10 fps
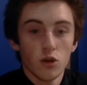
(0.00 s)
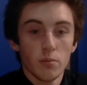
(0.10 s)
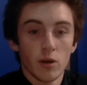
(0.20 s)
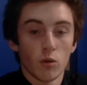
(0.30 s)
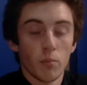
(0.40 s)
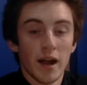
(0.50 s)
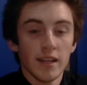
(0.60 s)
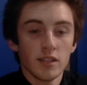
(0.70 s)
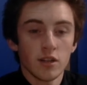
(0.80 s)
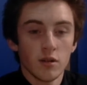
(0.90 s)
will be a
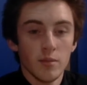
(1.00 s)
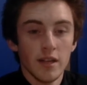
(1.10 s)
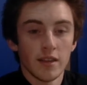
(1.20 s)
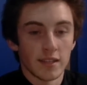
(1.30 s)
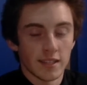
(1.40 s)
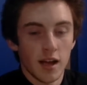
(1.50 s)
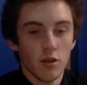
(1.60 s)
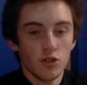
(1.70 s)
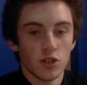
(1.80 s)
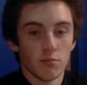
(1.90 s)
robotics tournament in the
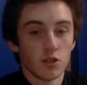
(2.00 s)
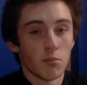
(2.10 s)
South Gym